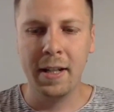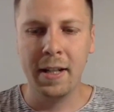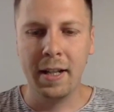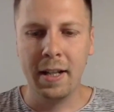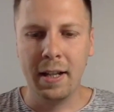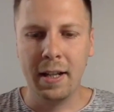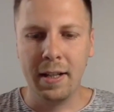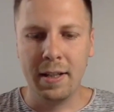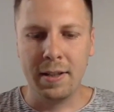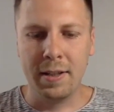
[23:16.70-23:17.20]

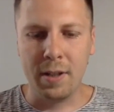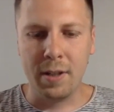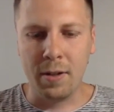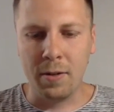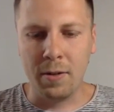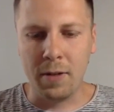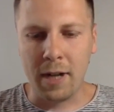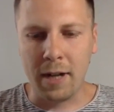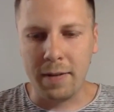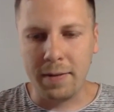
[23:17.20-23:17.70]
So
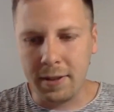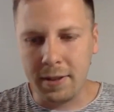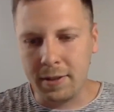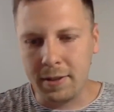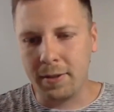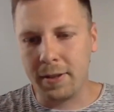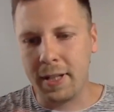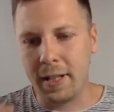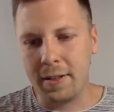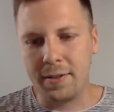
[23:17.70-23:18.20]
after
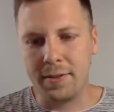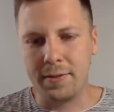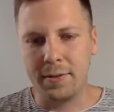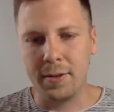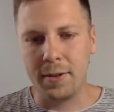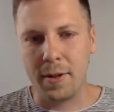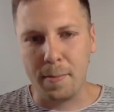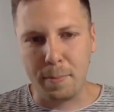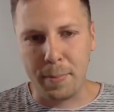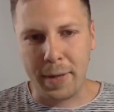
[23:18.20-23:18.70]
looking through
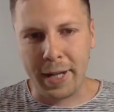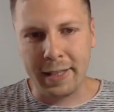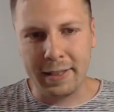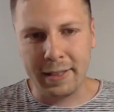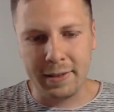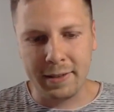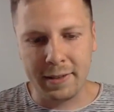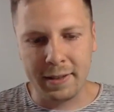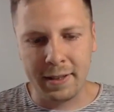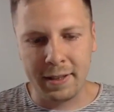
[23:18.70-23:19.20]

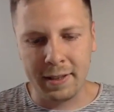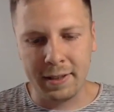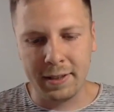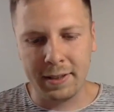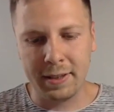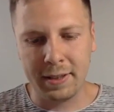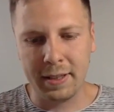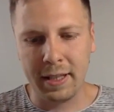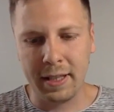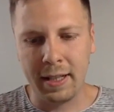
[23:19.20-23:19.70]

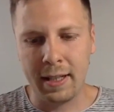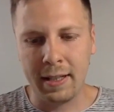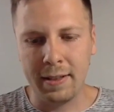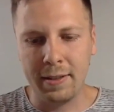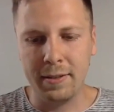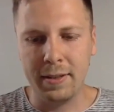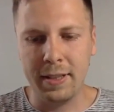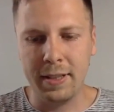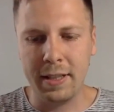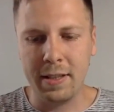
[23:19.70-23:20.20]
competitors, you
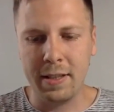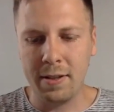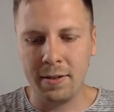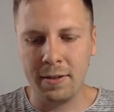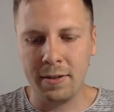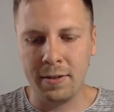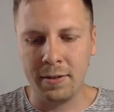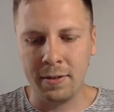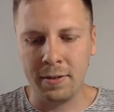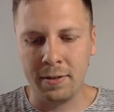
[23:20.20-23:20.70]
need
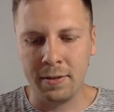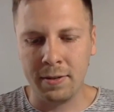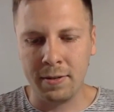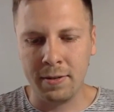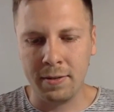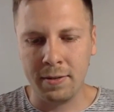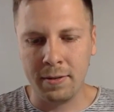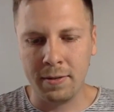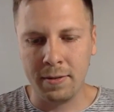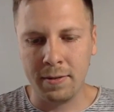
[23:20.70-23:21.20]

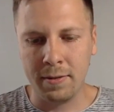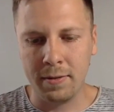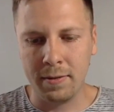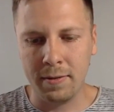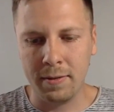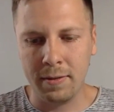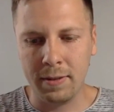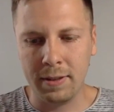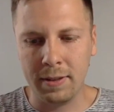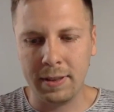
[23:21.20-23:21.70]
to
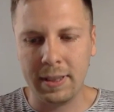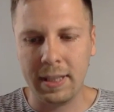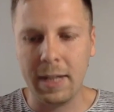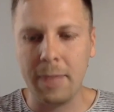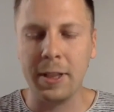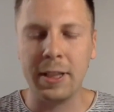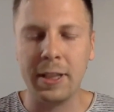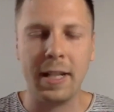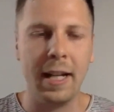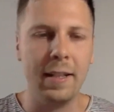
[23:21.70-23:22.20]
see
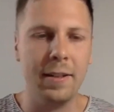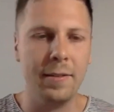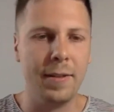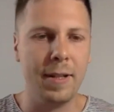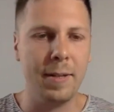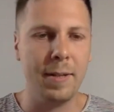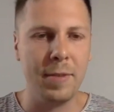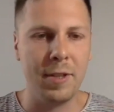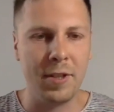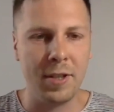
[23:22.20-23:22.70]
what kind of
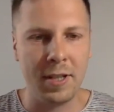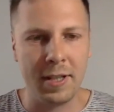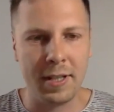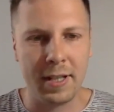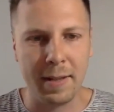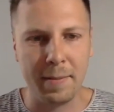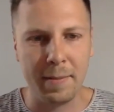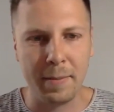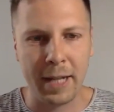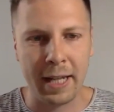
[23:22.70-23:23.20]
images
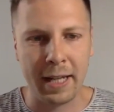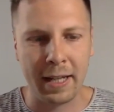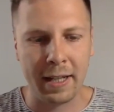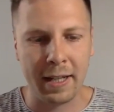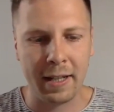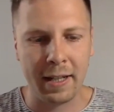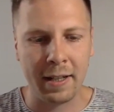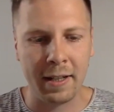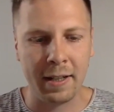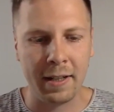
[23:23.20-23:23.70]
they make,
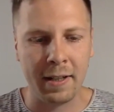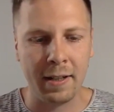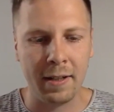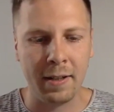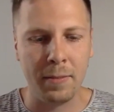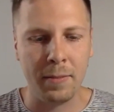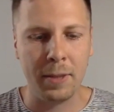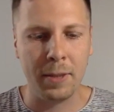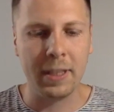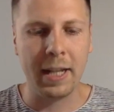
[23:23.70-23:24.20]

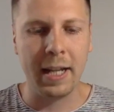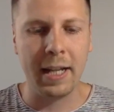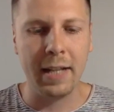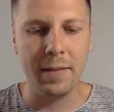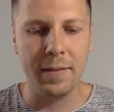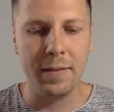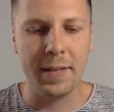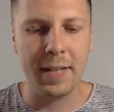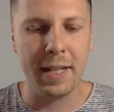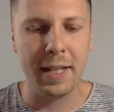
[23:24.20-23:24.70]
what kind of
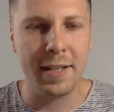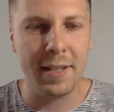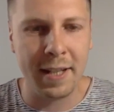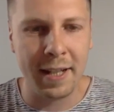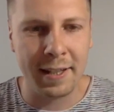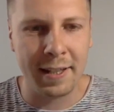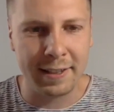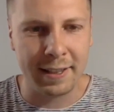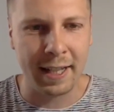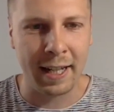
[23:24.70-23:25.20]
things they
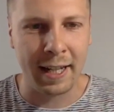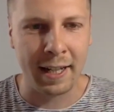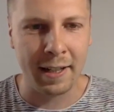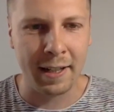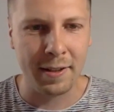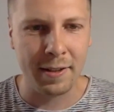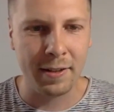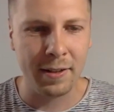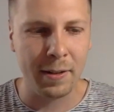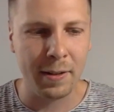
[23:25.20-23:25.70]
say,
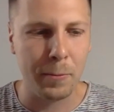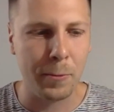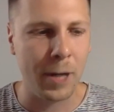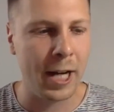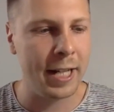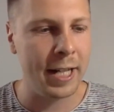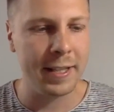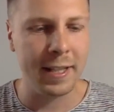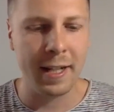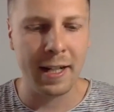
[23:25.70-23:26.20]

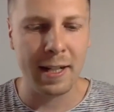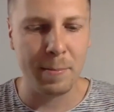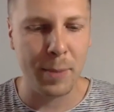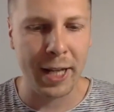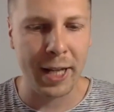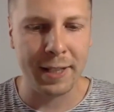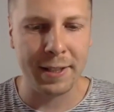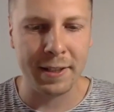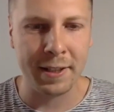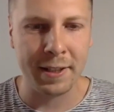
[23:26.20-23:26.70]
why they are
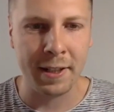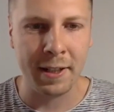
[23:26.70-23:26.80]
better.